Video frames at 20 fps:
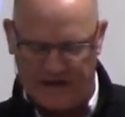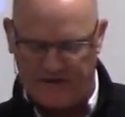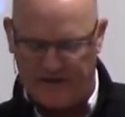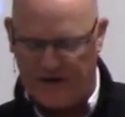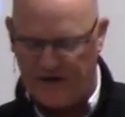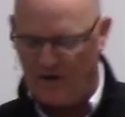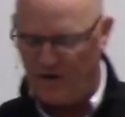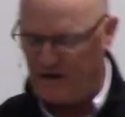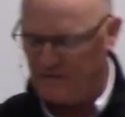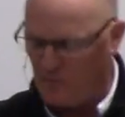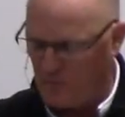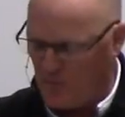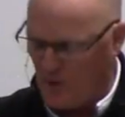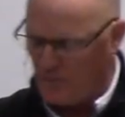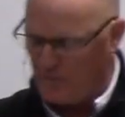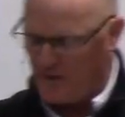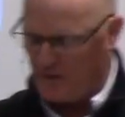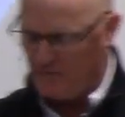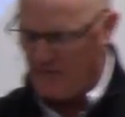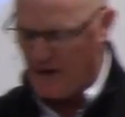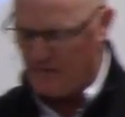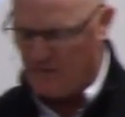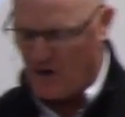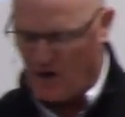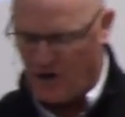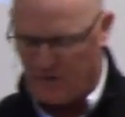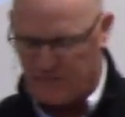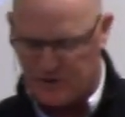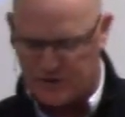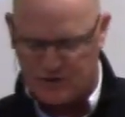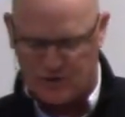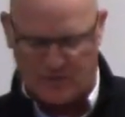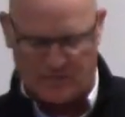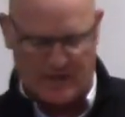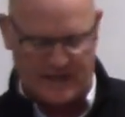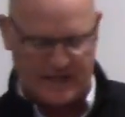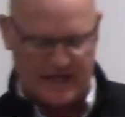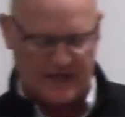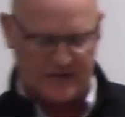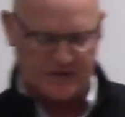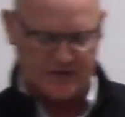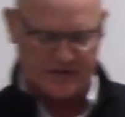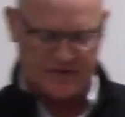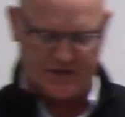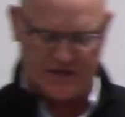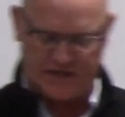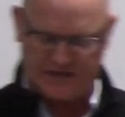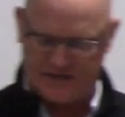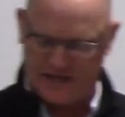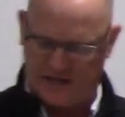They don't have a bullpen Mount My arm is sore, my catcher sucks.